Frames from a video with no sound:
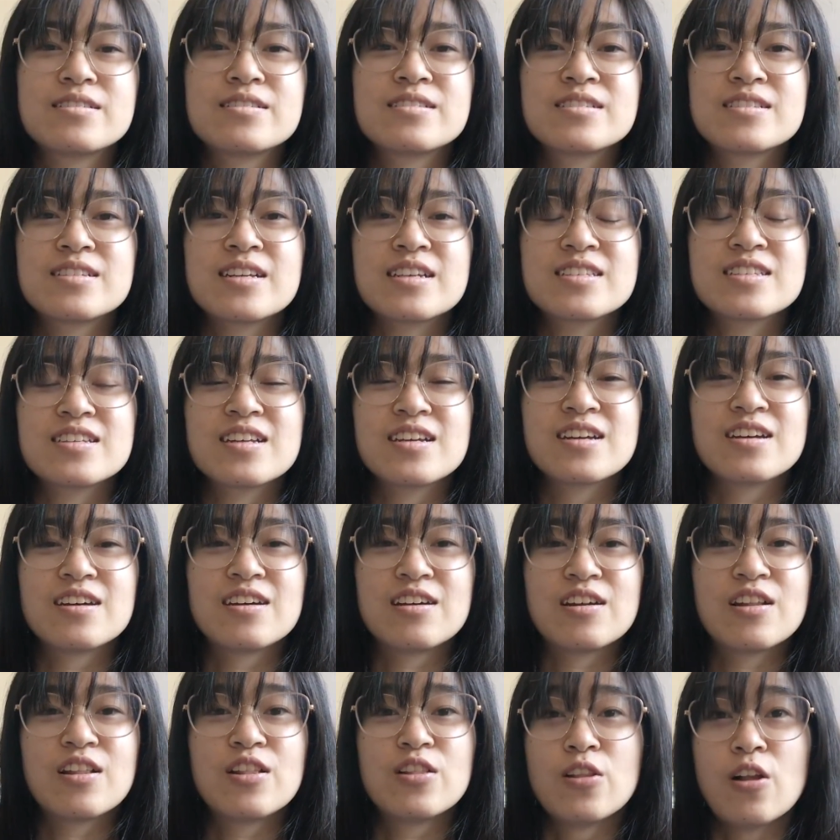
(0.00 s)
that's
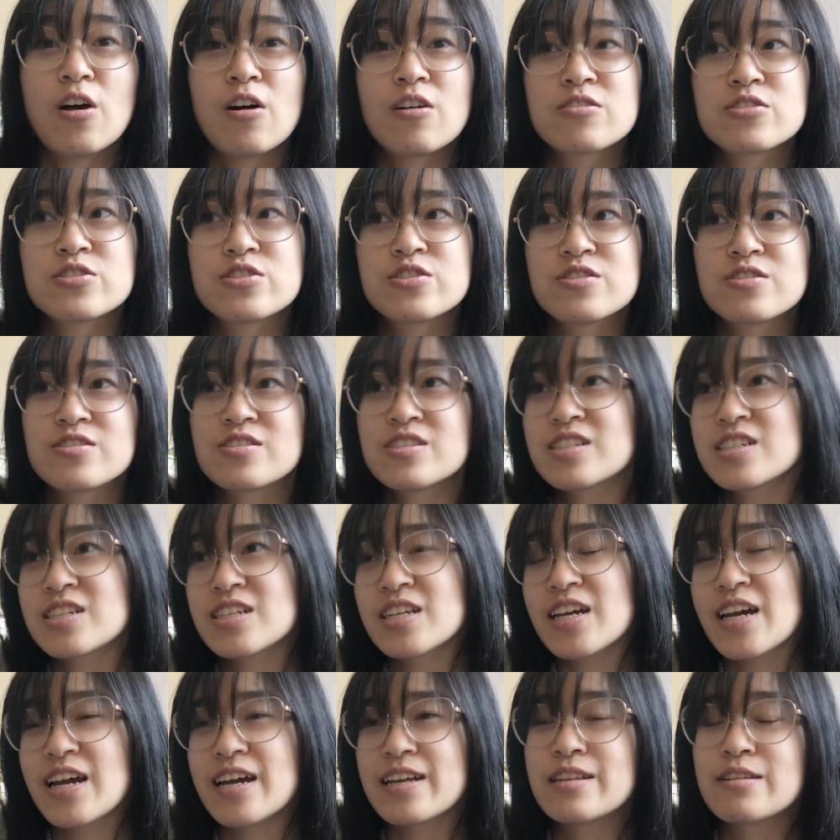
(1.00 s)
a long
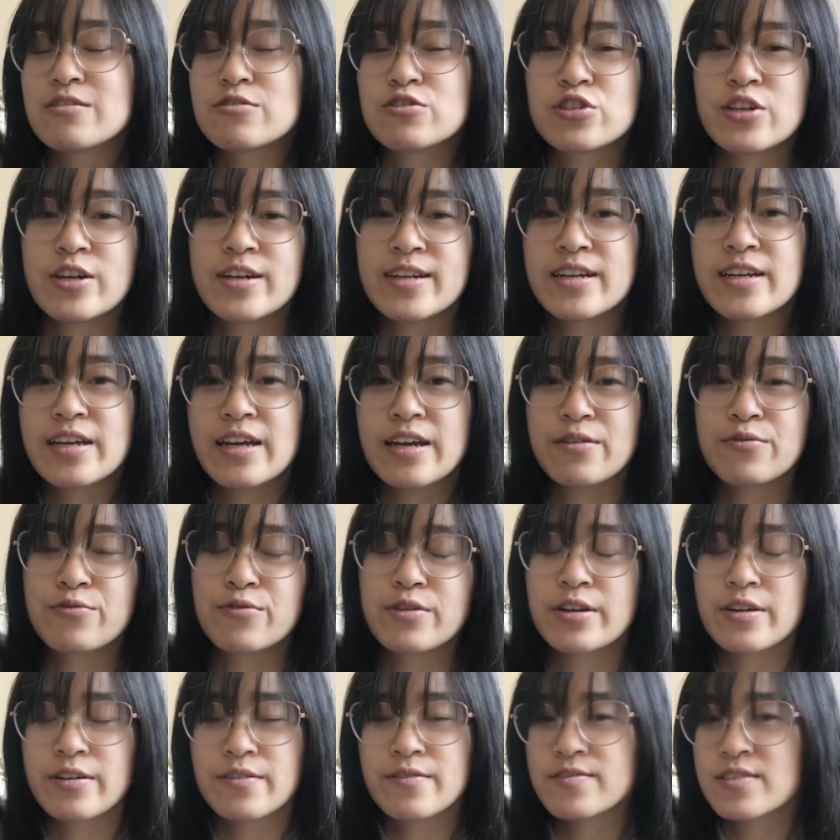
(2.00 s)
journey and they're trying to get
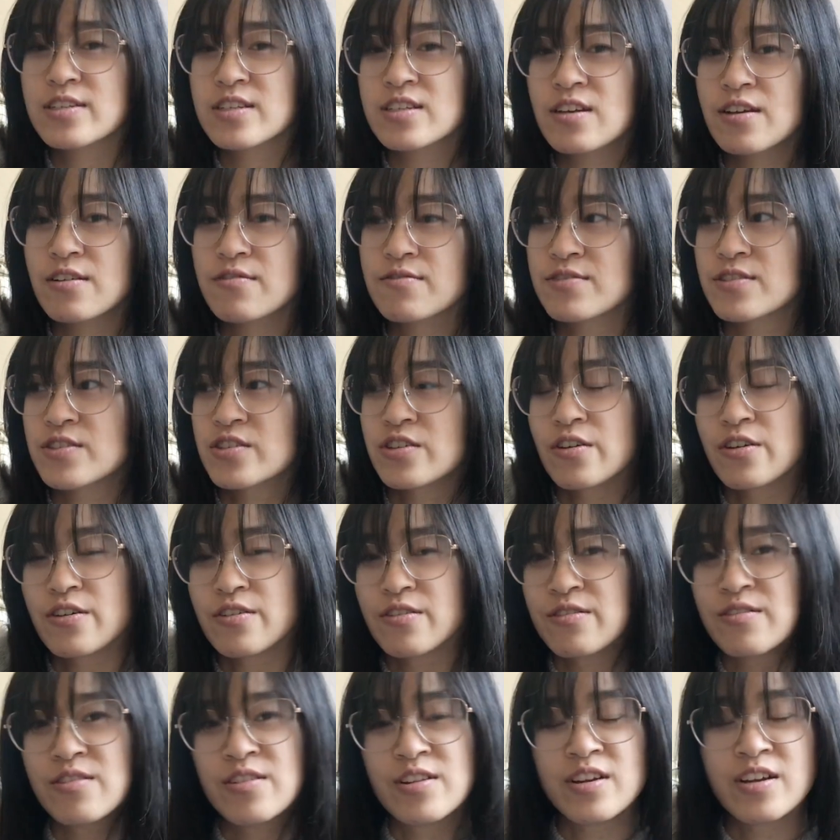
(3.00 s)
rid of stuff,
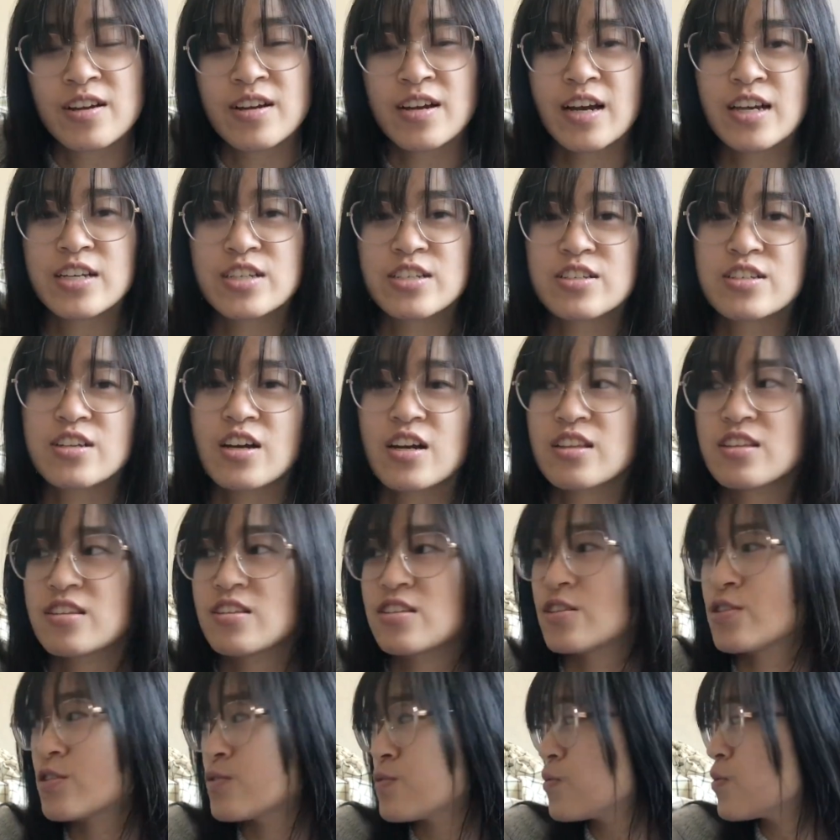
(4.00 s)
so I just got
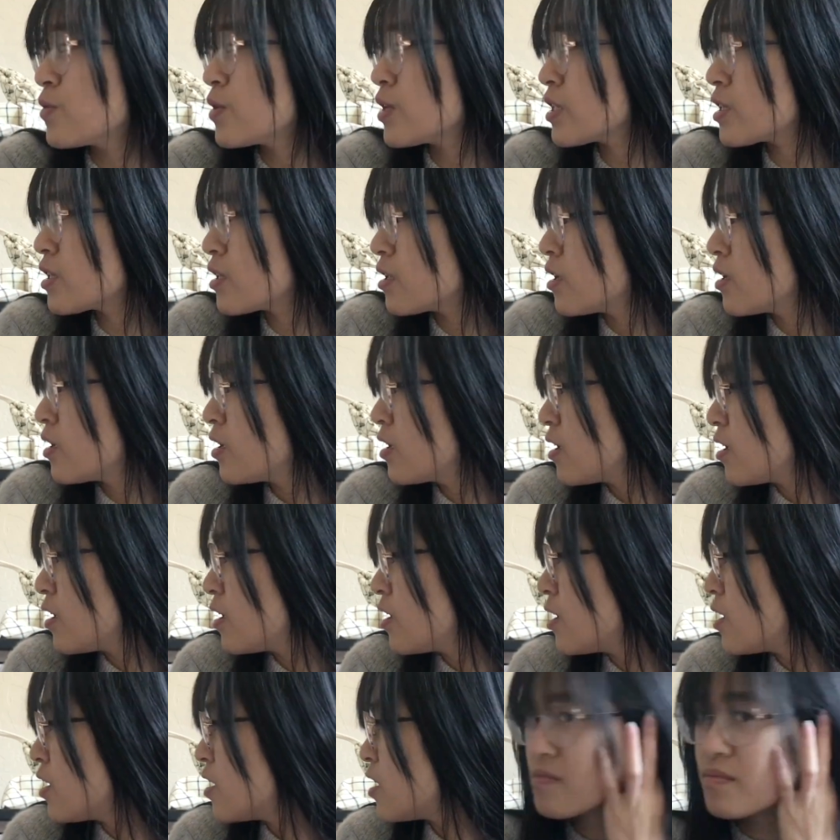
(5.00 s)
this one.
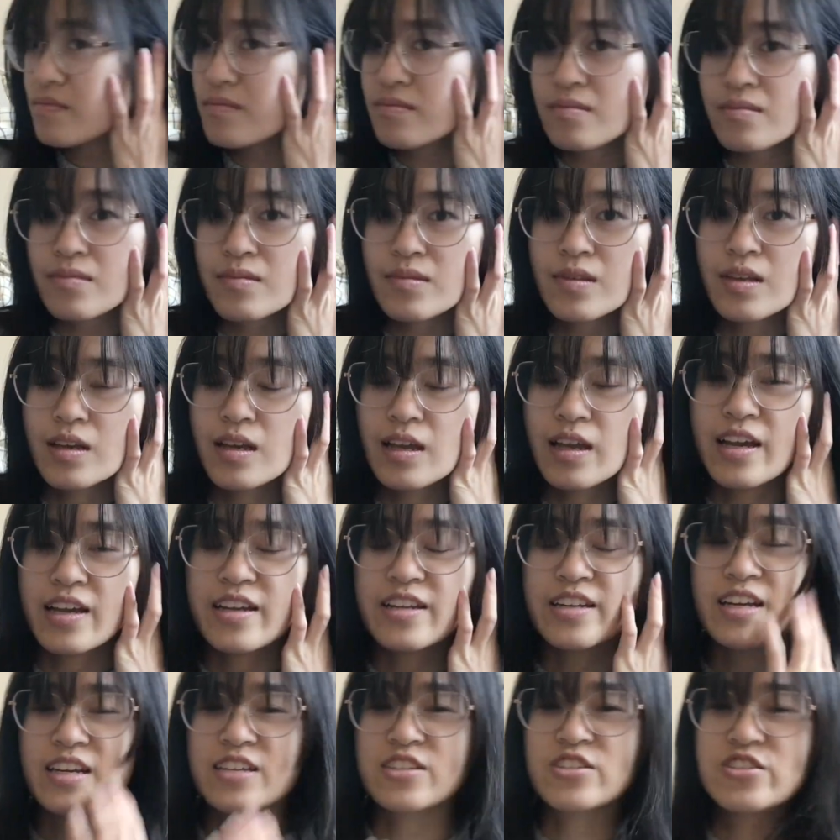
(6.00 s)

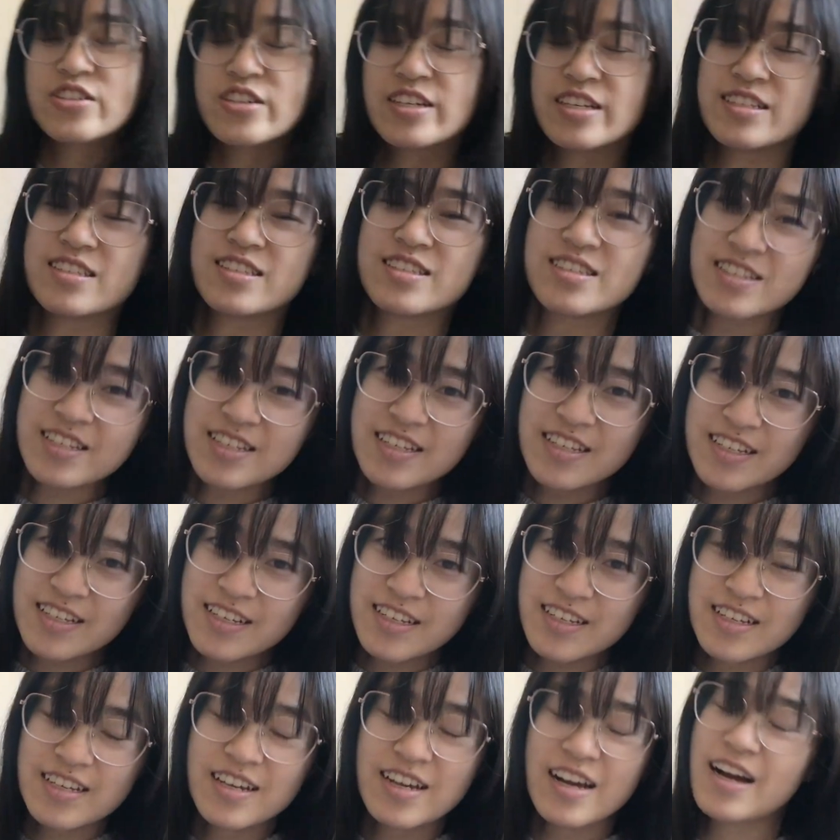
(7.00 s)
And as you can
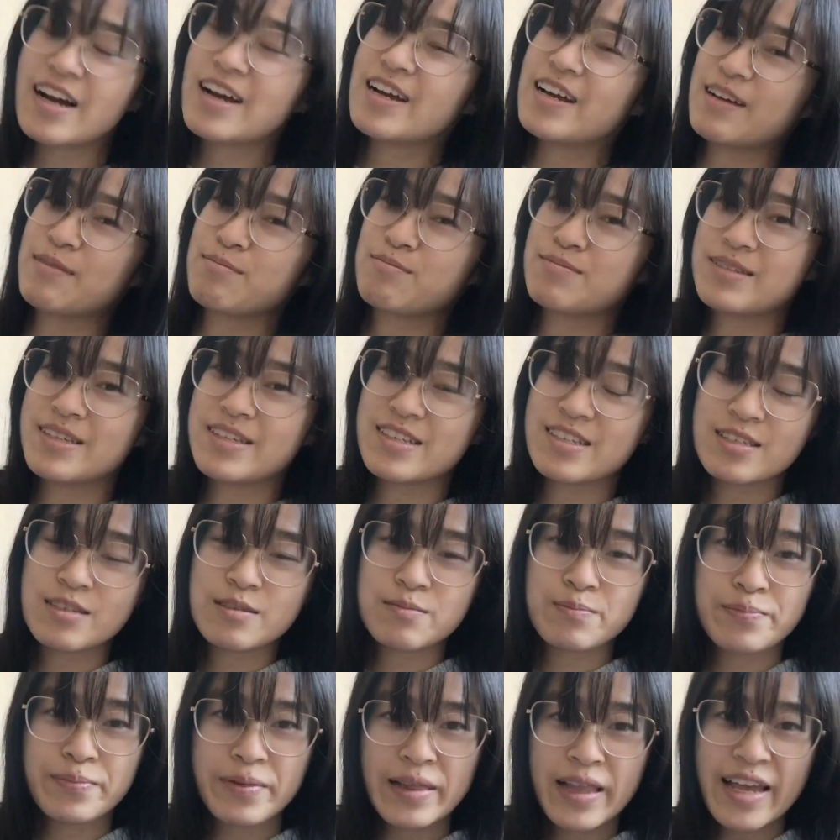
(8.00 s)
see, I am
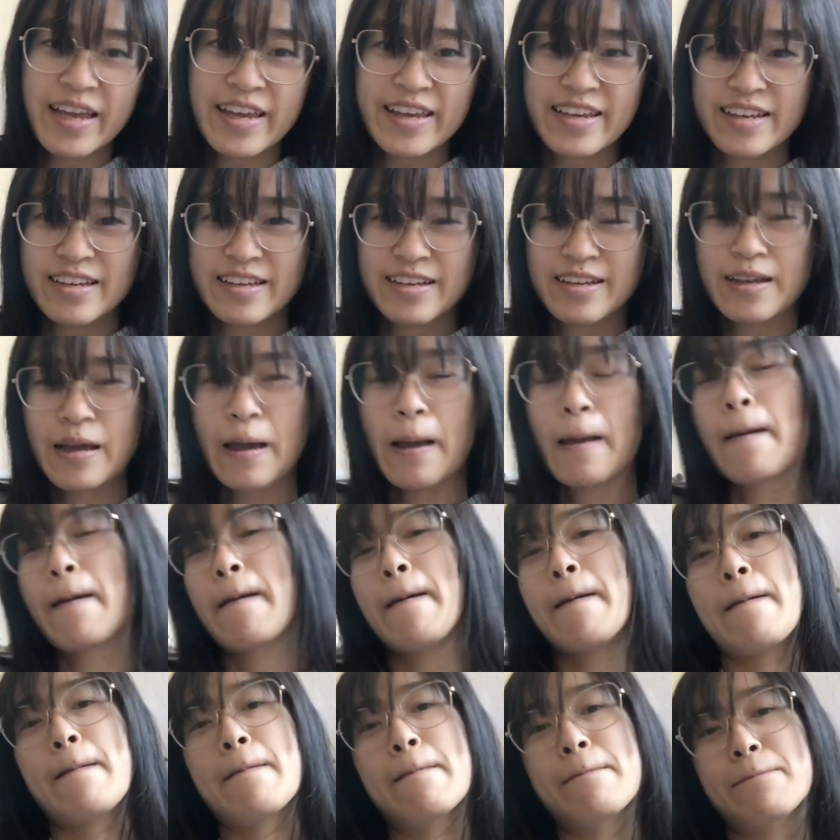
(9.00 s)
displaying
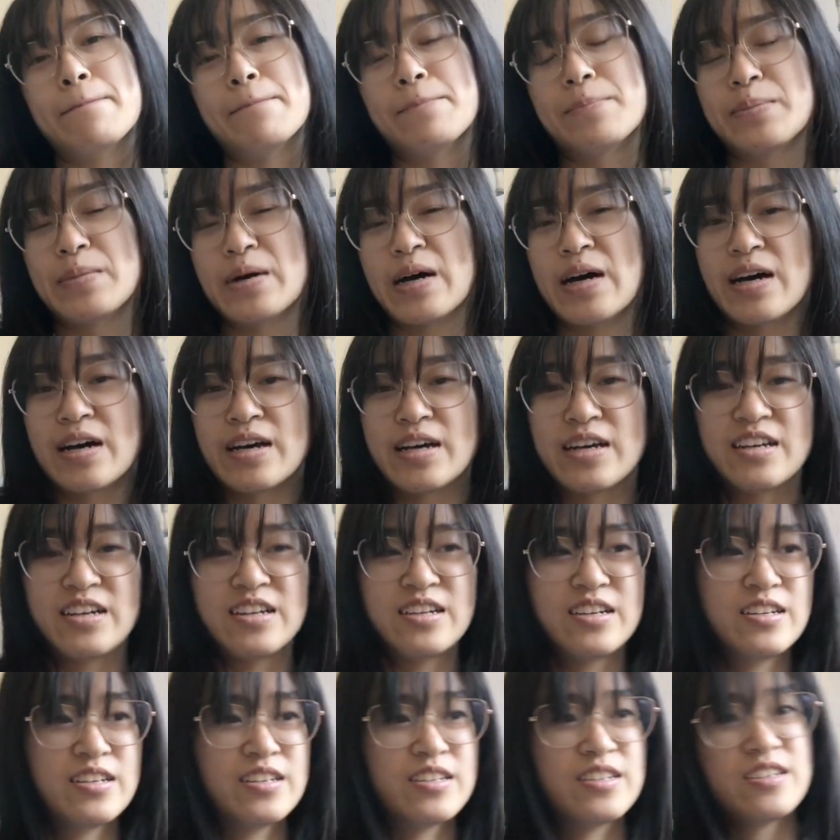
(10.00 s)

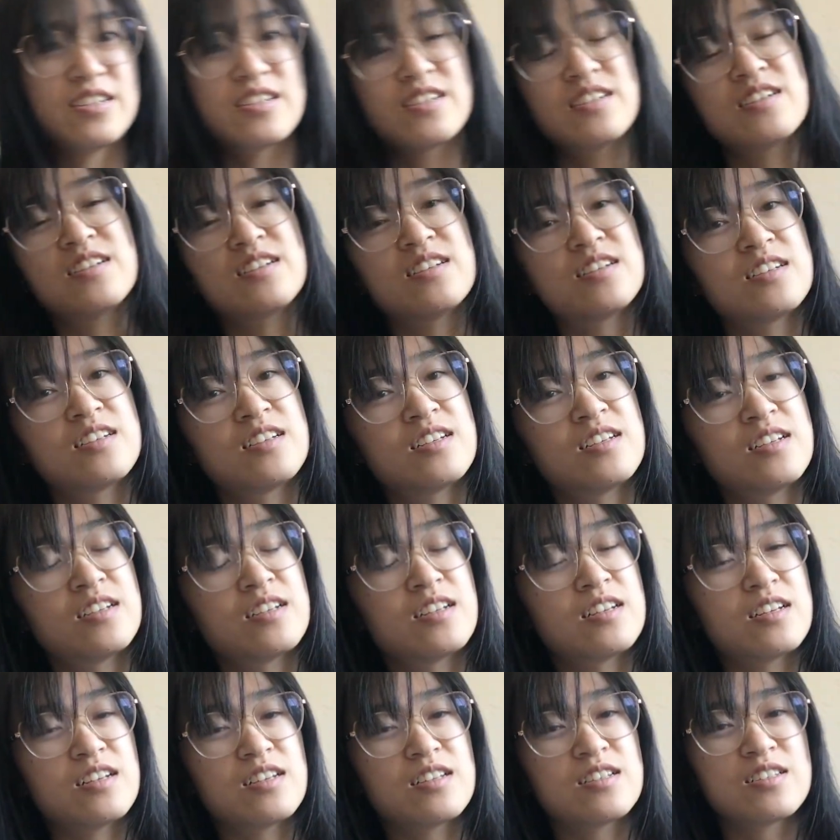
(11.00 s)
my
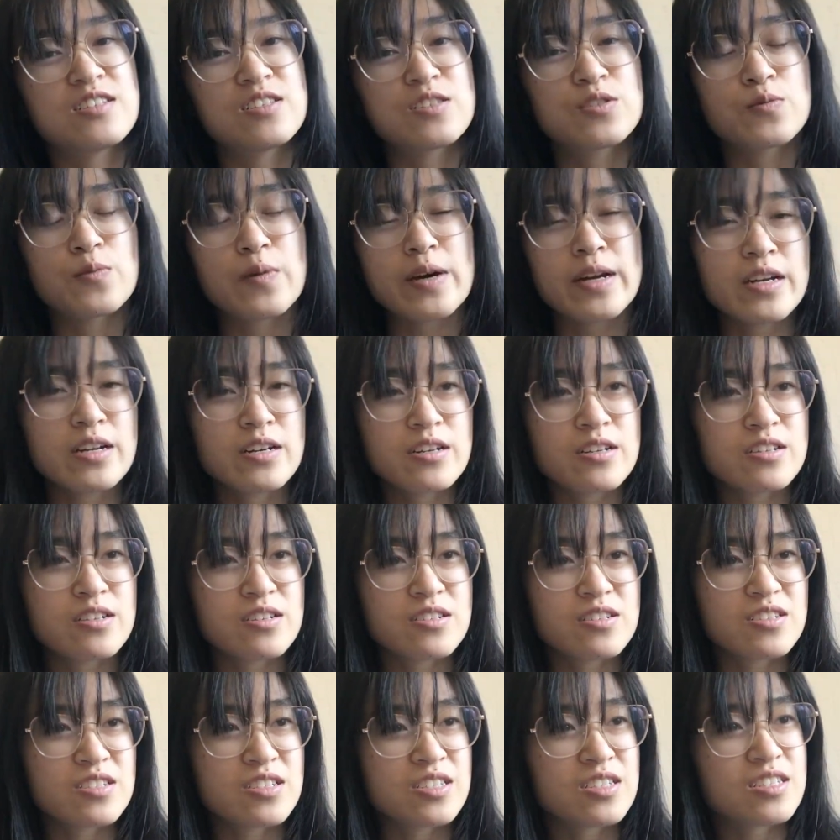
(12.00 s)

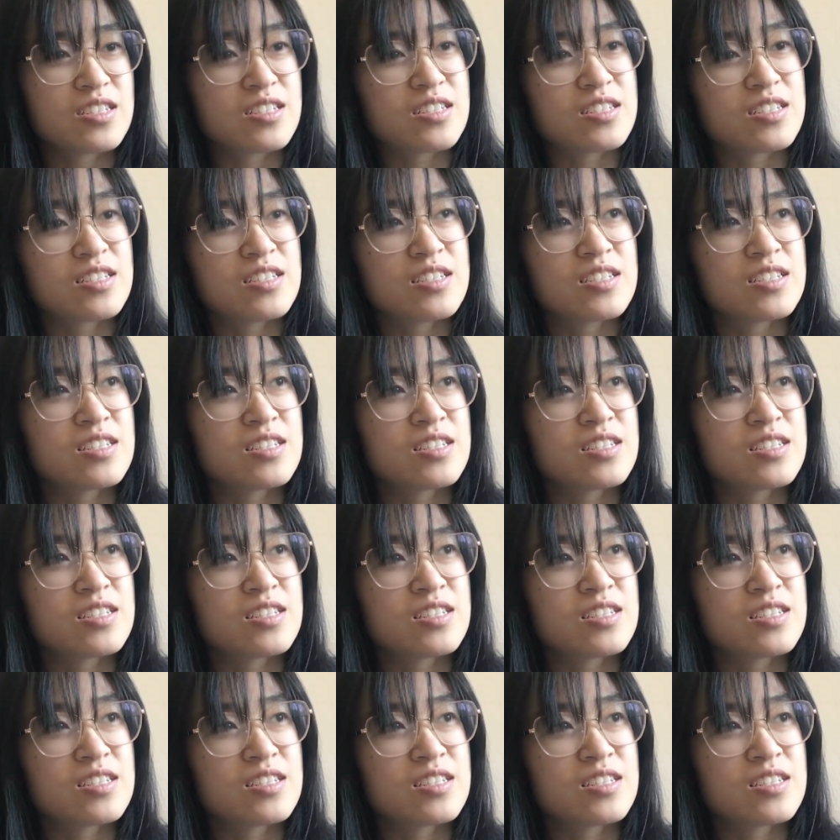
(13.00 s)
sweaters.